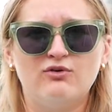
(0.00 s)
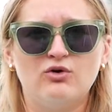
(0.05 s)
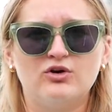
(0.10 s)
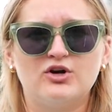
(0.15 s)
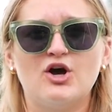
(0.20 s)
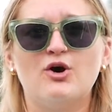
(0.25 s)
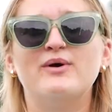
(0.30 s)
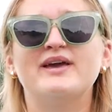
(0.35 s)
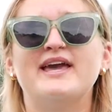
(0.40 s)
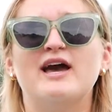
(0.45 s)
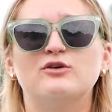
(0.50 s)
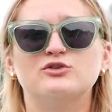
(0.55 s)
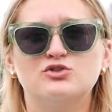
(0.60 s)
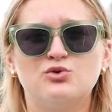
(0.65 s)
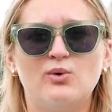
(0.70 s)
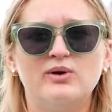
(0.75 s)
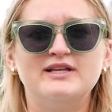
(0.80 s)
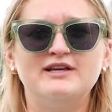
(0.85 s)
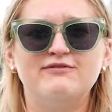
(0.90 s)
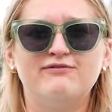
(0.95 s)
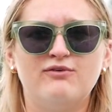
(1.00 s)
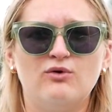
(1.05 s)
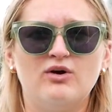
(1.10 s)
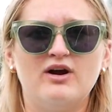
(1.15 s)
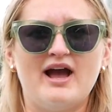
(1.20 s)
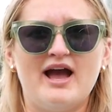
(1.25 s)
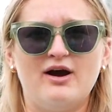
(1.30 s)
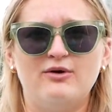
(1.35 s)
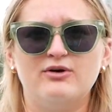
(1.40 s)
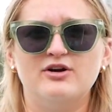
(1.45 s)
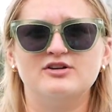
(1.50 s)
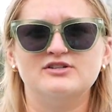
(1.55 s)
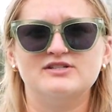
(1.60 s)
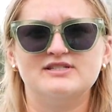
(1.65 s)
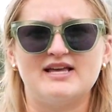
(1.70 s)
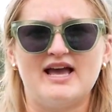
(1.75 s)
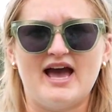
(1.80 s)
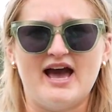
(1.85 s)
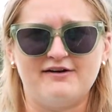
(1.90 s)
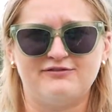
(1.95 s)
going out 24
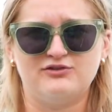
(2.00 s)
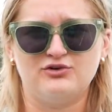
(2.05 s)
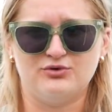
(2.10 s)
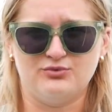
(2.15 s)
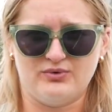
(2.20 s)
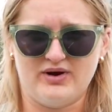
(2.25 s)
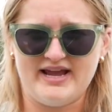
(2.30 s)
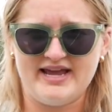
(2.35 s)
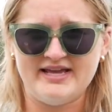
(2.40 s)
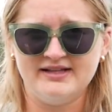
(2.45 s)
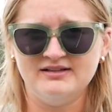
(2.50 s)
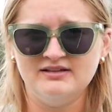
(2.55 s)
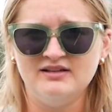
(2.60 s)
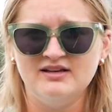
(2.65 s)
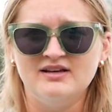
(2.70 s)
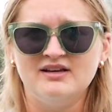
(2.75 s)
hours after rain.